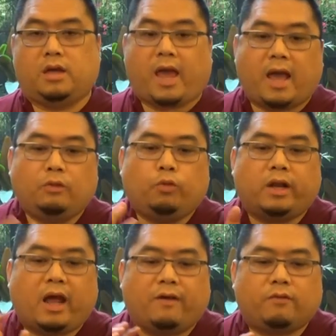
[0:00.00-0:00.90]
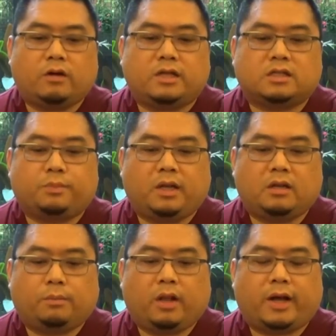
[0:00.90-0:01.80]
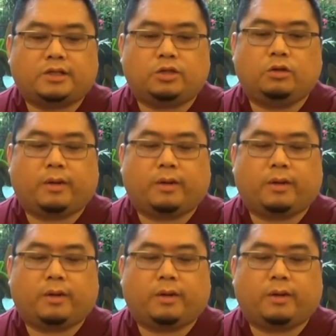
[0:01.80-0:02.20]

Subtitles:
And whatever is being applied to you